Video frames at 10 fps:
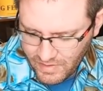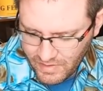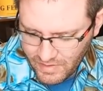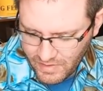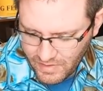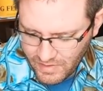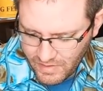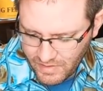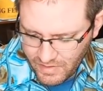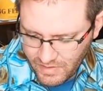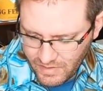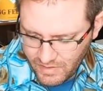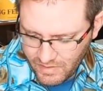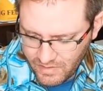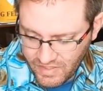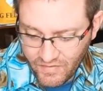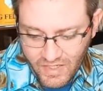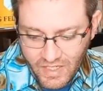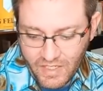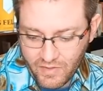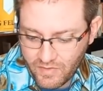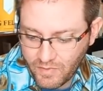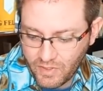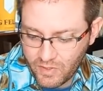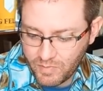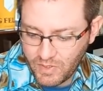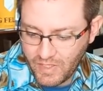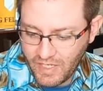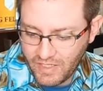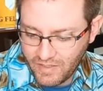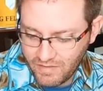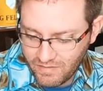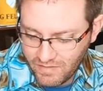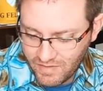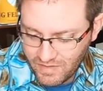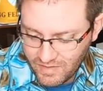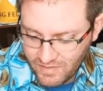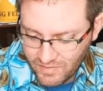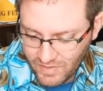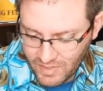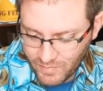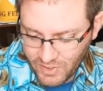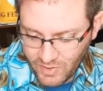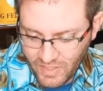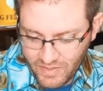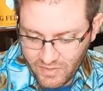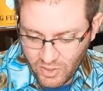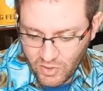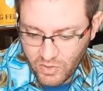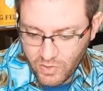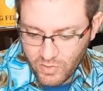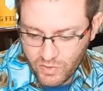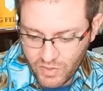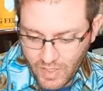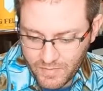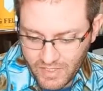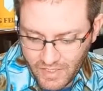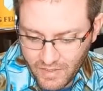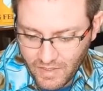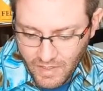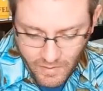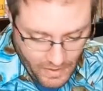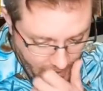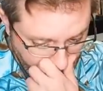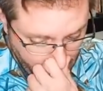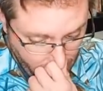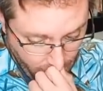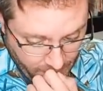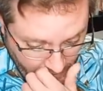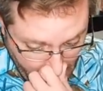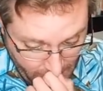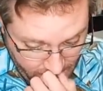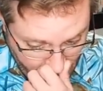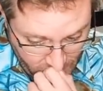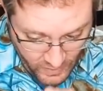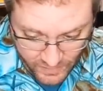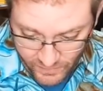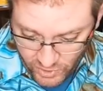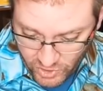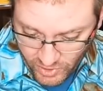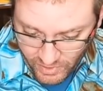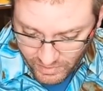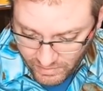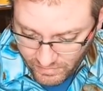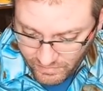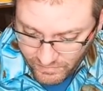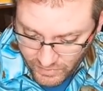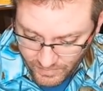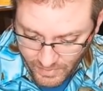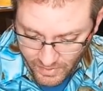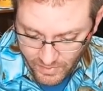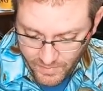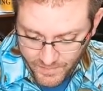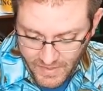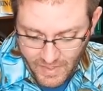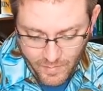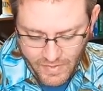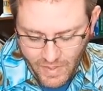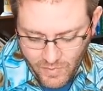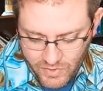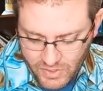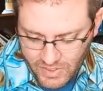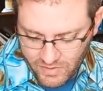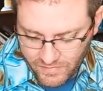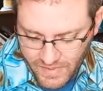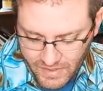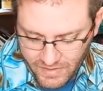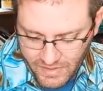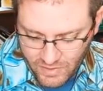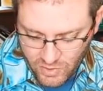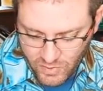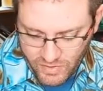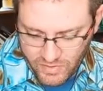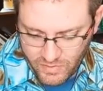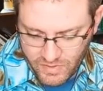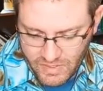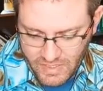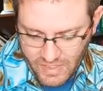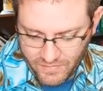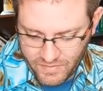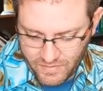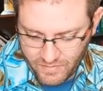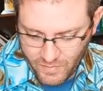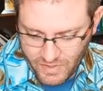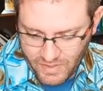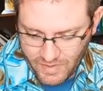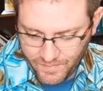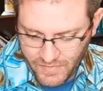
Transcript: Uh, 79, yes. It closed below 80. So that's pretty crazy. That's a huge drop today. Um, we'll be on SSR for sure for tomorrow. But that won't change the fact that they can short us through ETFs and whatnot.